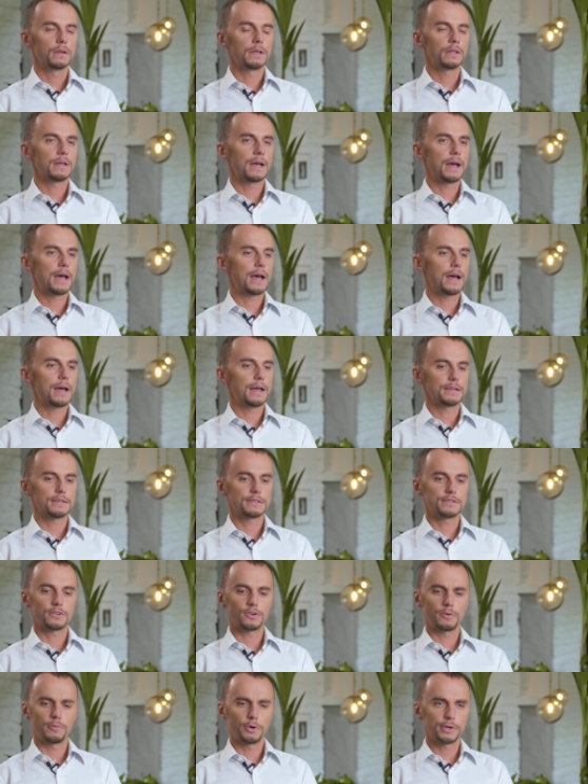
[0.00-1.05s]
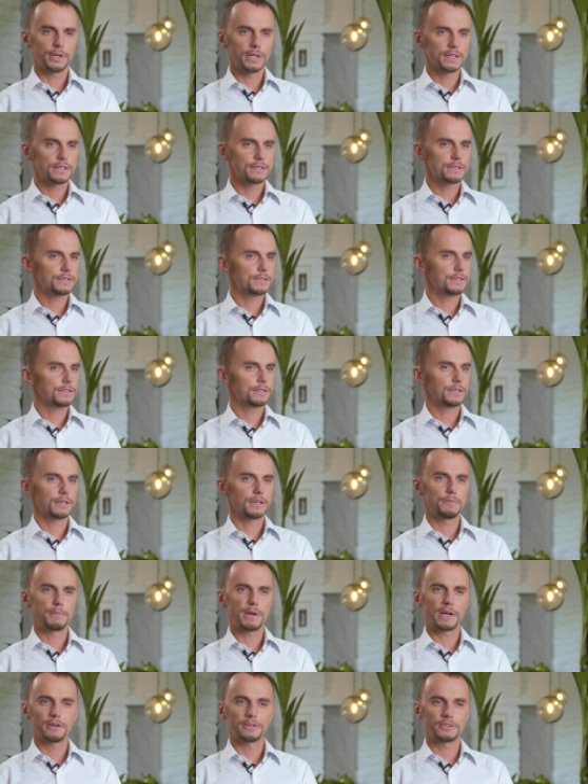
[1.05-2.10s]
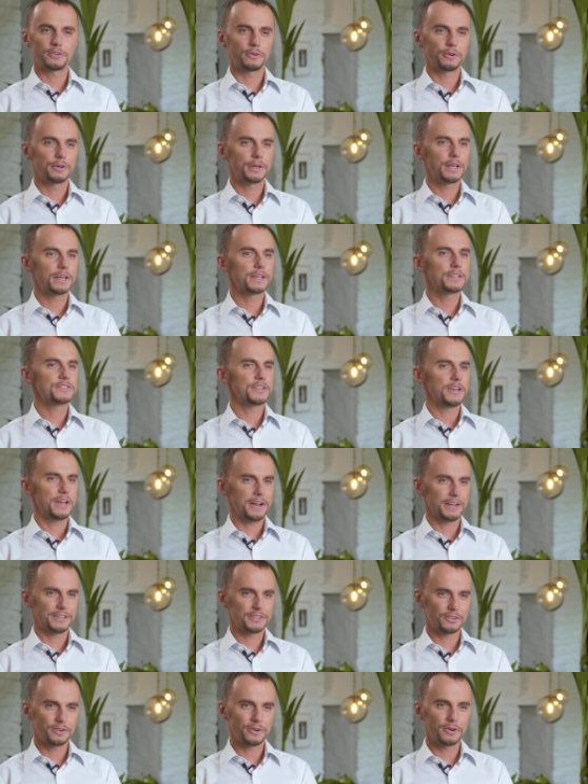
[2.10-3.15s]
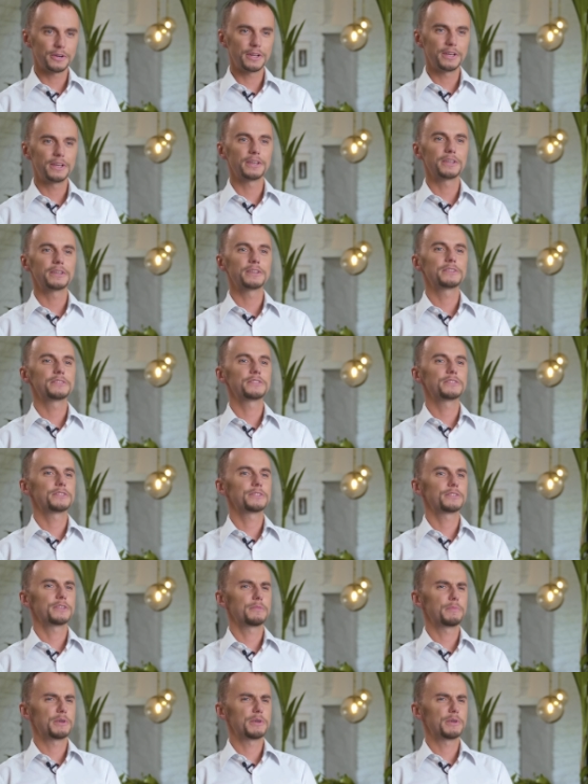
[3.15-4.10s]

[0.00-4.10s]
It has robotics, mechatronics, electronics,